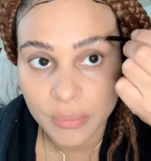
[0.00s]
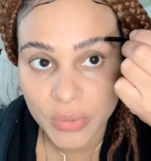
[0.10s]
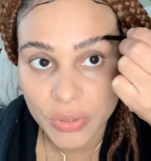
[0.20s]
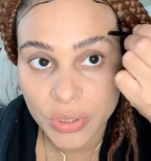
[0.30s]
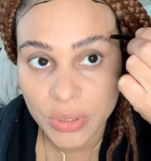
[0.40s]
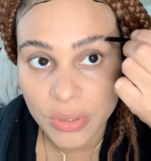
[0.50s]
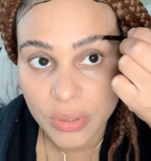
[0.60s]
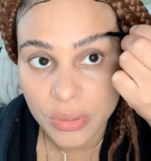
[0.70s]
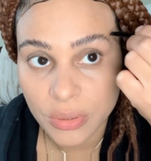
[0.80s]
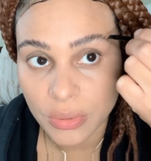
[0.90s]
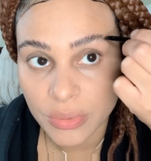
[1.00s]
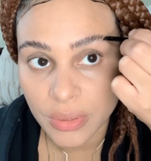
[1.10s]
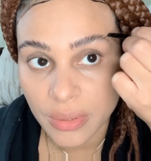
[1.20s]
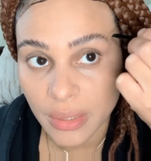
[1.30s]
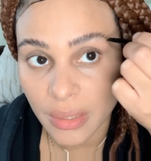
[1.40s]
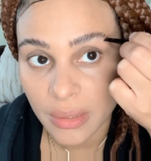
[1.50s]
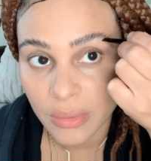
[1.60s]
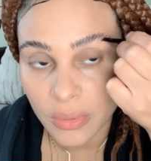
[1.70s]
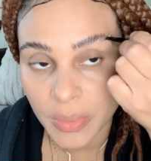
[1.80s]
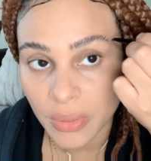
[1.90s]
You just disclose all that and
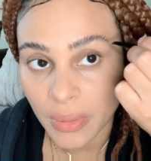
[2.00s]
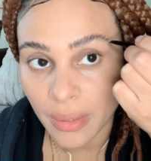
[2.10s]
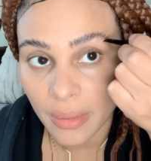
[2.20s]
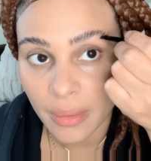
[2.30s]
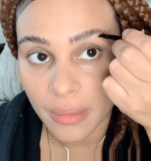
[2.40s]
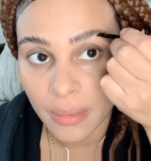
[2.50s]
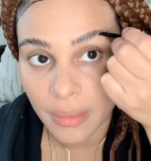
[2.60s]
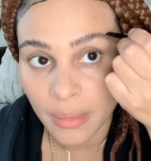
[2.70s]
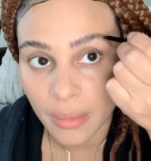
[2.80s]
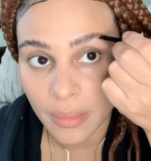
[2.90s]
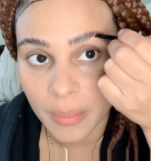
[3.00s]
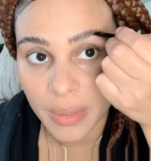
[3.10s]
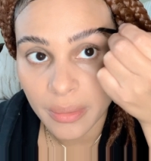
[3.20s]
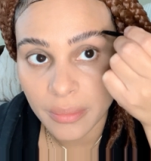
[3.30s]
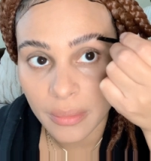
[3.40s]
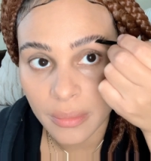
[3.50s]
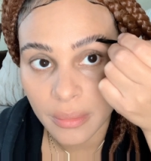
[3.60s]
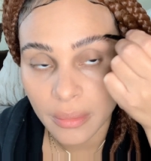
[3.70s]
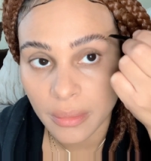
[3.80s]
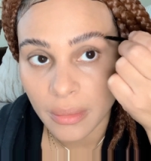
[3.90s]
you'll be okay. But
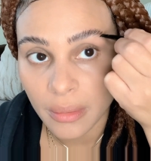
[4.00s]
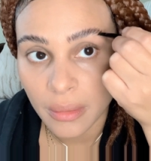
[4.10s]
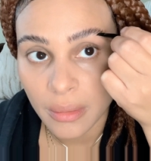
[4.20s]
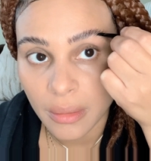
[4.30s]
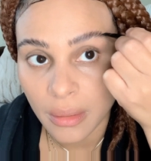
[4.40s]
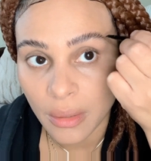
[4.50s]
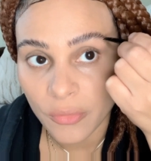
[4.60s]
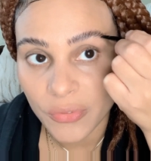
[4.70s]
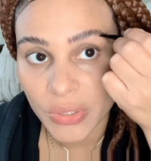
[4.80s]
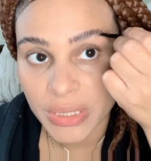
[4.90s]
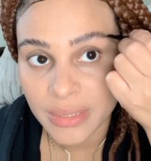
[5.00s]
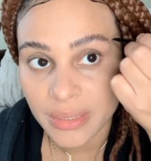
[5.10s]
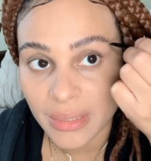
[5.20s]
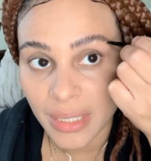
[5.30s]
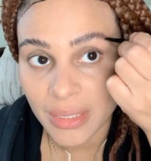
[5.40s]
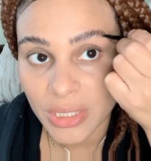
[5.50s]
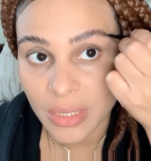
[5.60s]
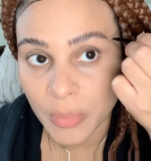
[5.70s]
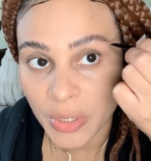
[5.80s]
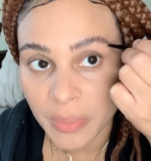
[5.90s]
for
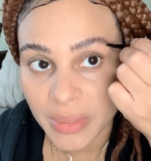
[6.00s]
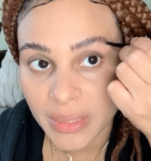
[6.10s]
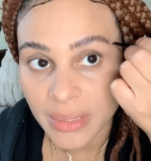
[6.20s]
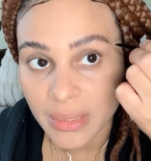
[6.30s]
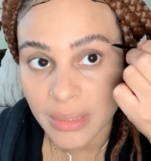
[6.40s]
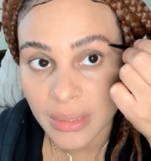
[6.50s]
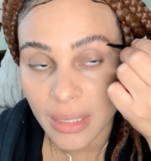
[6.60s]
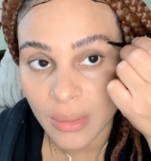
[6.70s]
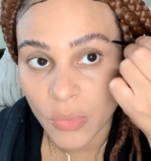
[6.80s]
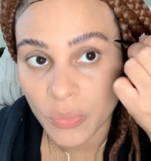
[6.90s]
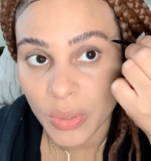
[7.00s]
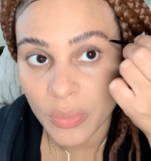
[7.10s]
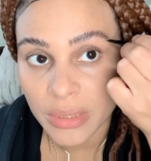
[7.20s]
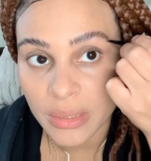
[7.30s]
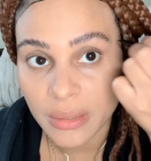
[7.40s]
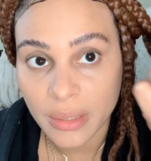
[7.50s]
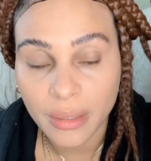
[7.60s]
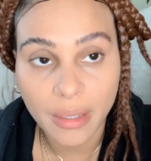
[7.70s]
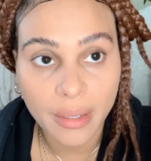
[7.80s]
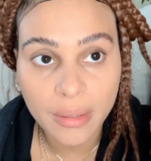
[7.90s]
staging purposes, like when we went to that
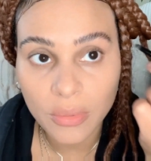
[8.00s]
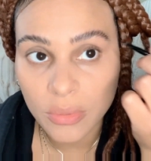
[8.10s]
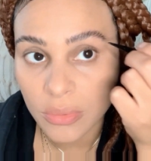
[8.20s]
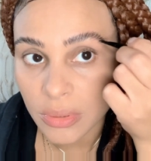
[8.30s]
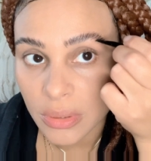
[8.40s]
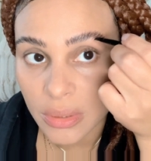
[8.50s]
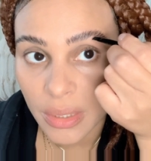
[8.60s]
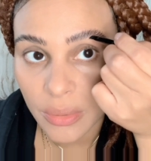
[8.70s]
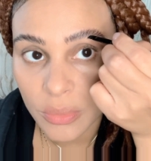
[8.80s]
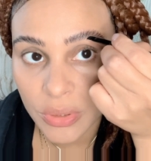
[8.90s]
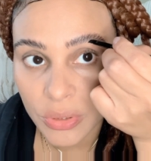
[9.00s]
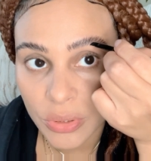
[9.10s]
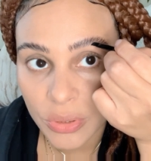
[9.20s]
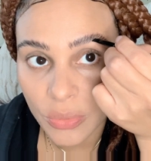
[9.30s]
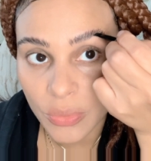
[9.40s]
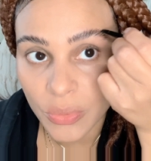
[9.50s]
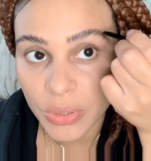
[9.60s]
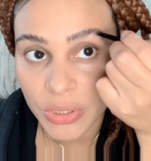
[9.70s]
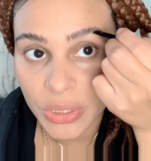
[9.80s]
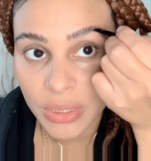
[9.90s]
house, it was so
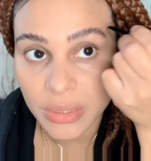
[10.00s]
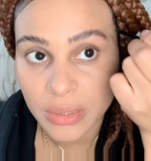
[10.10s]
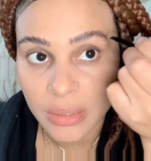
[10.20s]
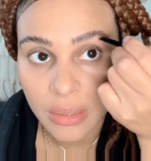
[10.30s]
gorgeous